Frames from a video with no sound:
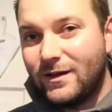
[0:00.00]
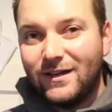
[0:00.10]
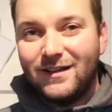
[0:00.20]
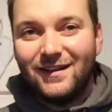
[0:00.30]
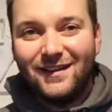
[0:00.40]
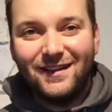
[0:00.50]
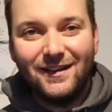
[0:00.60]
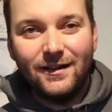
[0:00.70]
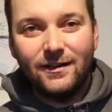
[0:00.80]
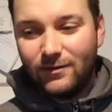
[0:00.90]

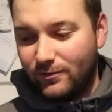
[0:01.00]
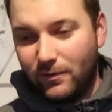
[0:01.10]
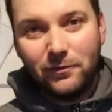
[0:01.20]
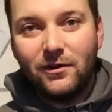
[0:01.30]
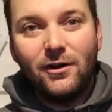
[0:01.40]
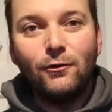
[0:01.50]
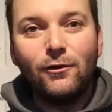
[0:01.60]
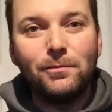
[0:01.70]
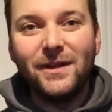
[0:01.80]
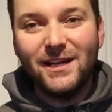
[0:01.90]
We
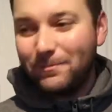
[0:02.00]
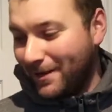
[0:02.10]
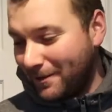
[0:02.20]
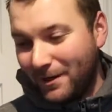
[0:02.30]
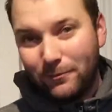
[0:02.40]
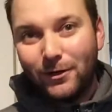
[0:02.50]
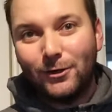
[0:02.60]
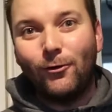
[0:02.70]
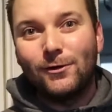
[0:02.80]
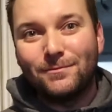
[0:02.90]
made a baby, we've got
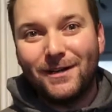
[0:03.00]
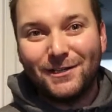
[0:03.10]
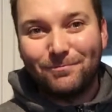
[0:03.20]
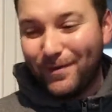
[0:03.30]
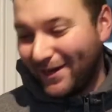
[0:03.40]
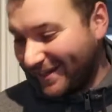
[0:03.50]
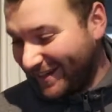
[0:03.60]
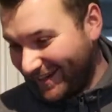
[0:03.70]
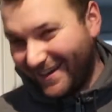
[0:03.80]
an automatic bin.